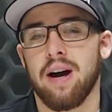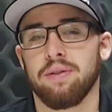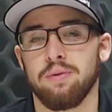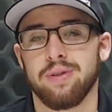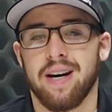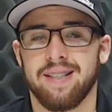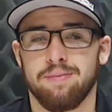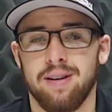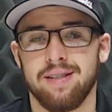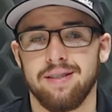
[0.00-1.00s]
route through tight
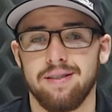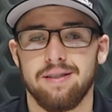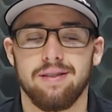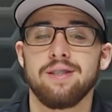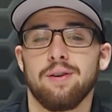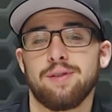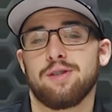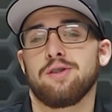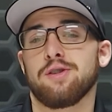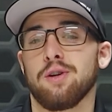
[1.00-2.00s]
spaces. These
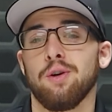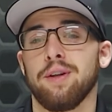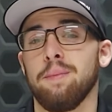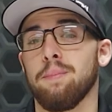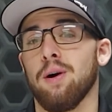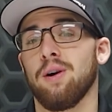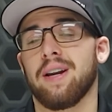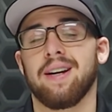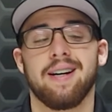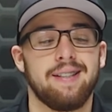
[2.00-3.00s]
hoses are sold in
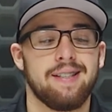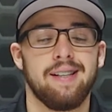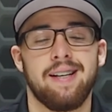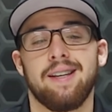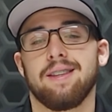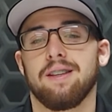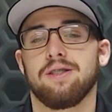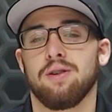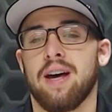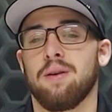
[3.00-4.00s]
bulk and cut to length,
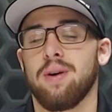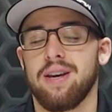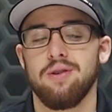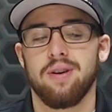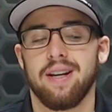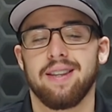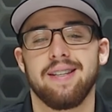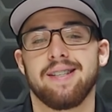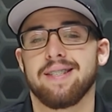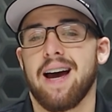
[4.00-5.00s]
so that way you can get
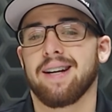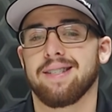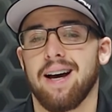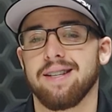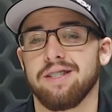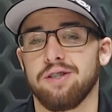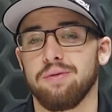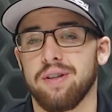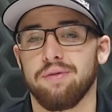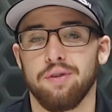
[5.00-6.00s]
the exact size that
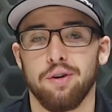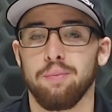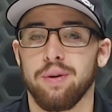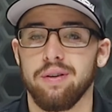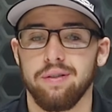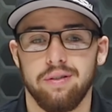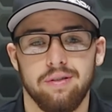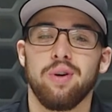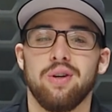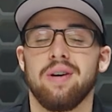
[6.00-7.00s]
you need for your build.
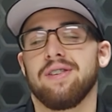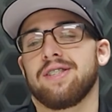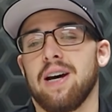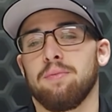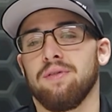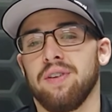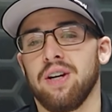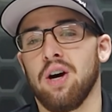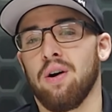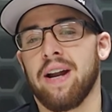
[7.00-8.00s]
We do have a separate
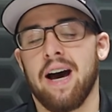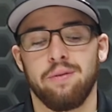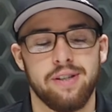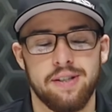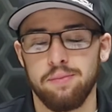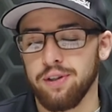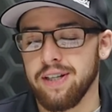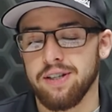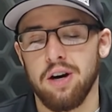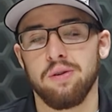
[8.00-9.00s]
video on how to assemble
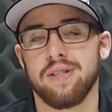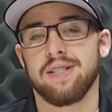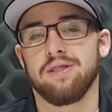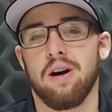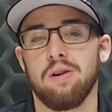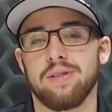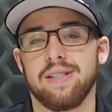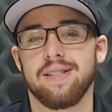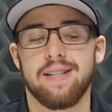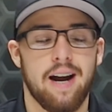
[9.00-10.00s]
these hoses and hose
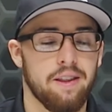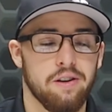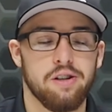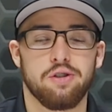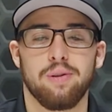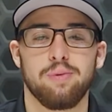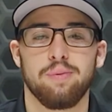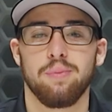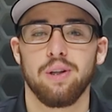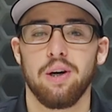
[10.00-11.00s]
ends down in the
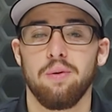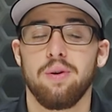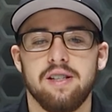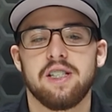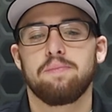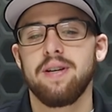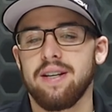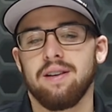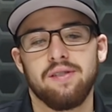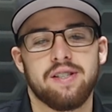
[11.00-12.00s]
description below.
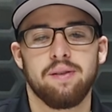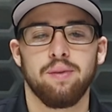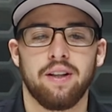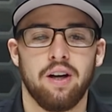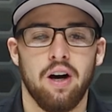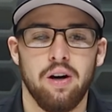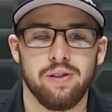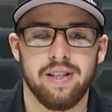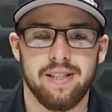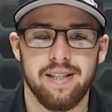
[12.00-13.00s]
Speaking of assembling the
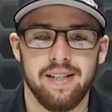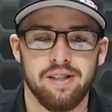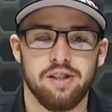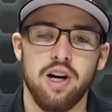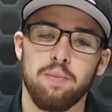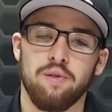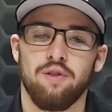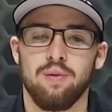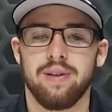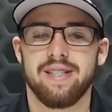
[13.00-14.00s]
hoses and ends, Snow
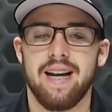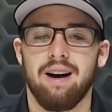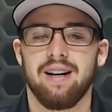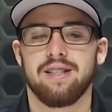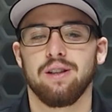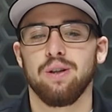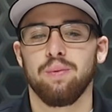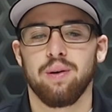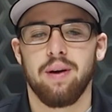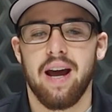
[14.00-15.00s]
Performance now has
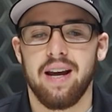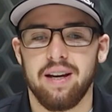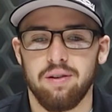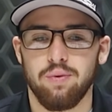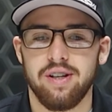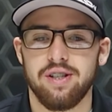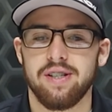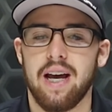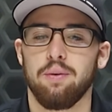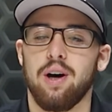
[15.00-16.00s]
aluminum AN
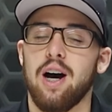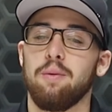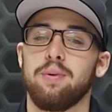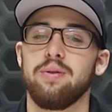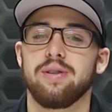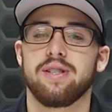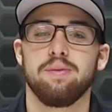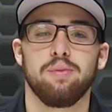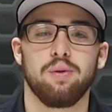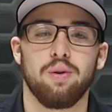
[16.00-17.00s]
wrenches that will help you
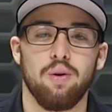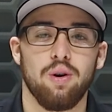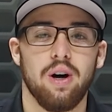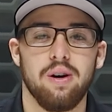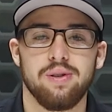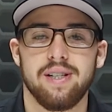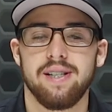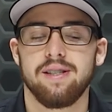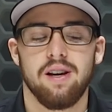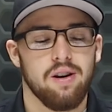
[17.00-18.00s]
assemble your hose
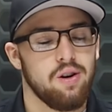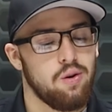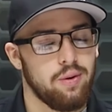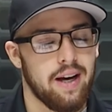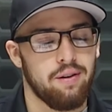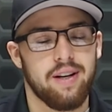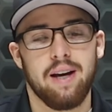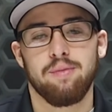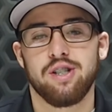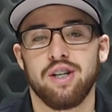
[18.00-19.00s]
ends without
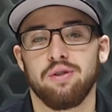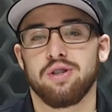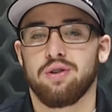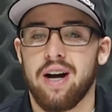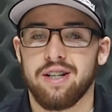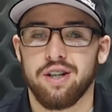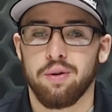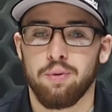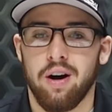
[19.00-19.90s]
damaging or scratching the